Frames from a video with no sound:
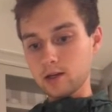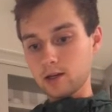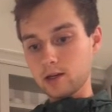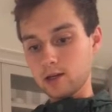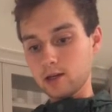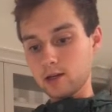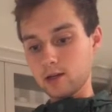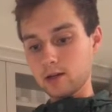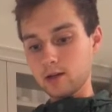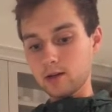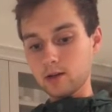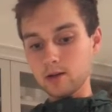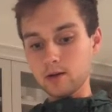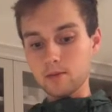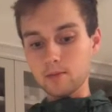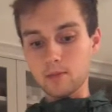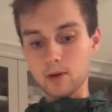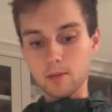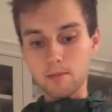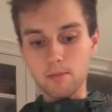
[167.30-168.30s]
in
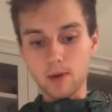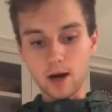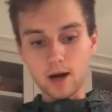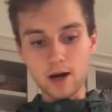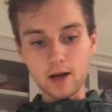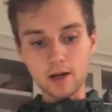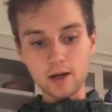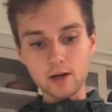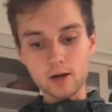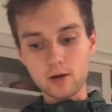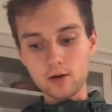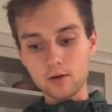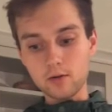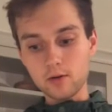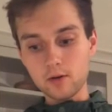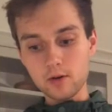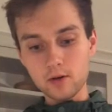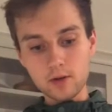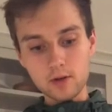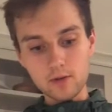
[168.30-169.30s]
my bio
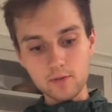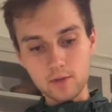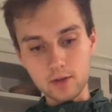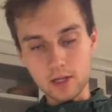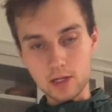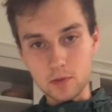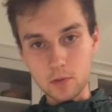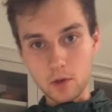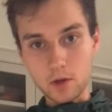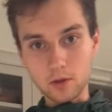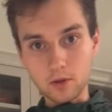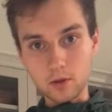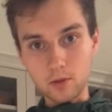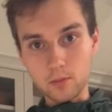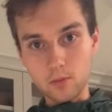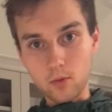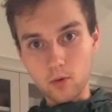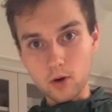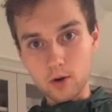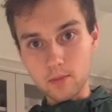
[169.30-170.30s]
if you guys want to learn
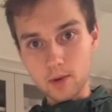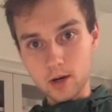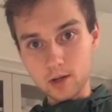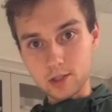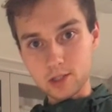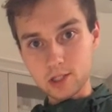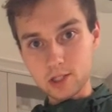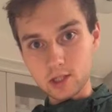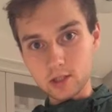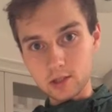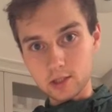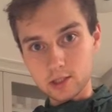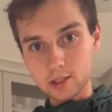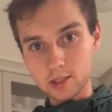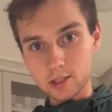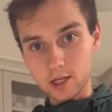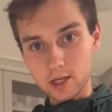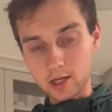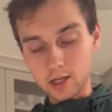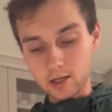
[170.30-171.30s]
more about
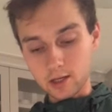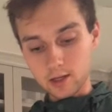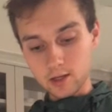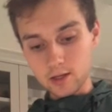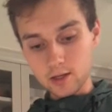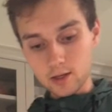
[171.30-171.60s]
Shilajit.